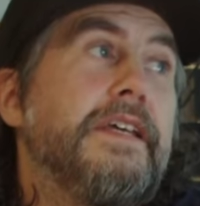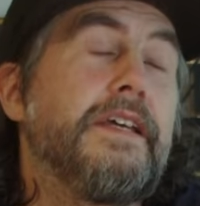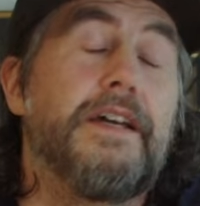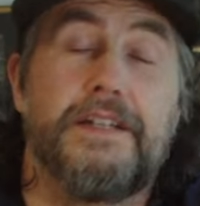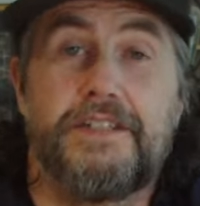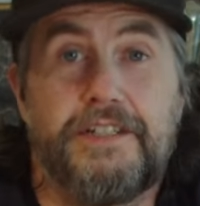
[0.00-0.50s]
you
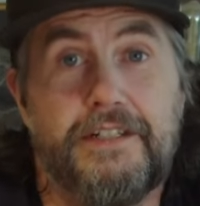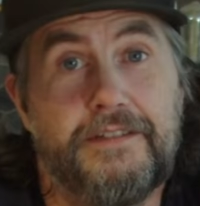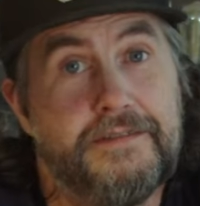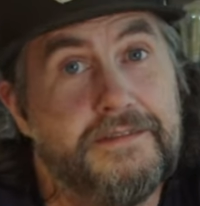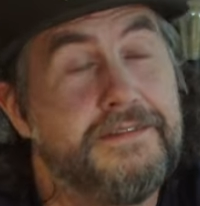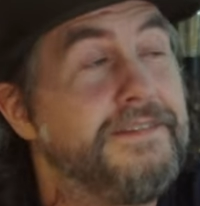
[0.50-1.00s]
gotta chill.
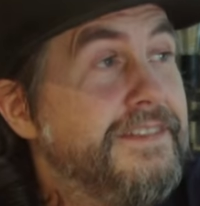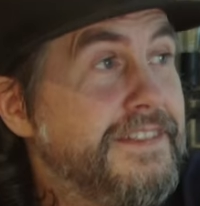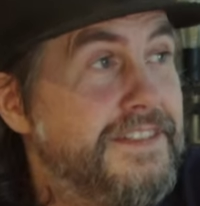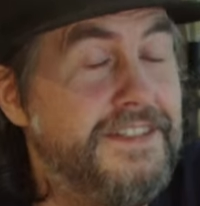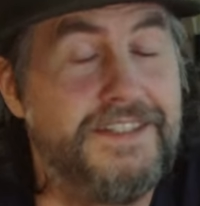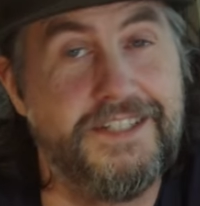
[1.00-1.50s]

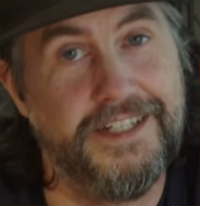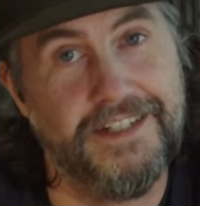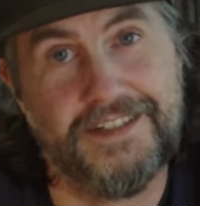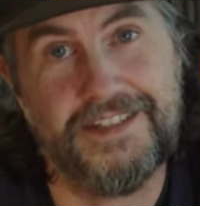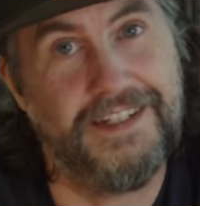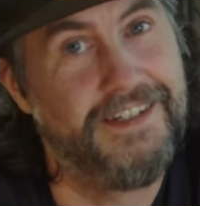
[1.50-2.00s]
It's
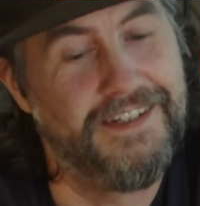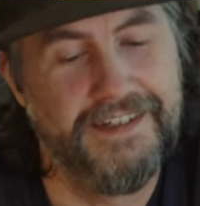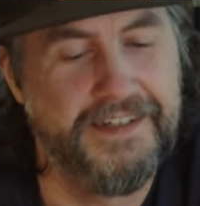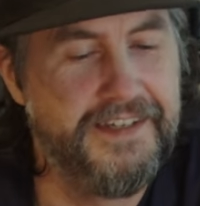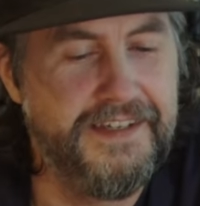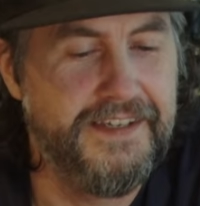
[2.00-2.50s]
just
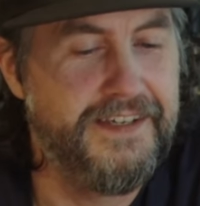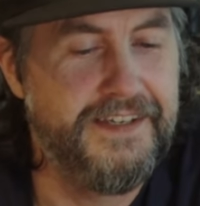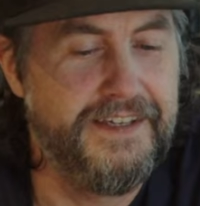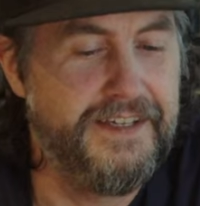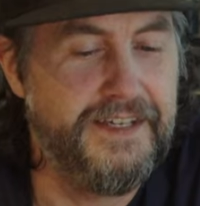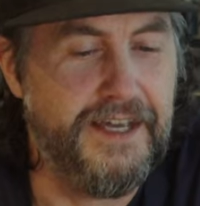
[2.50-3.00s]

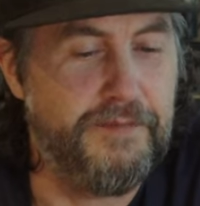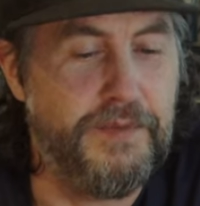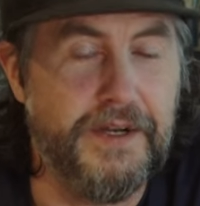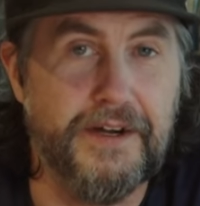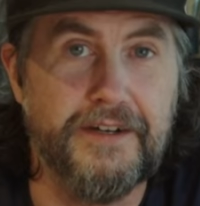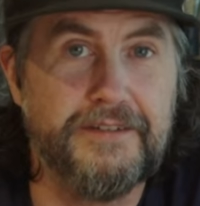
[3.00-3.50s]
a
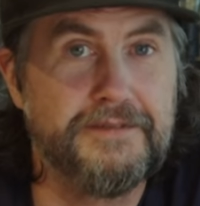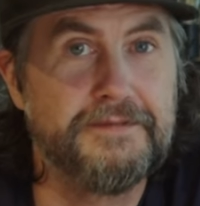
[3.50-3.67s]
beer.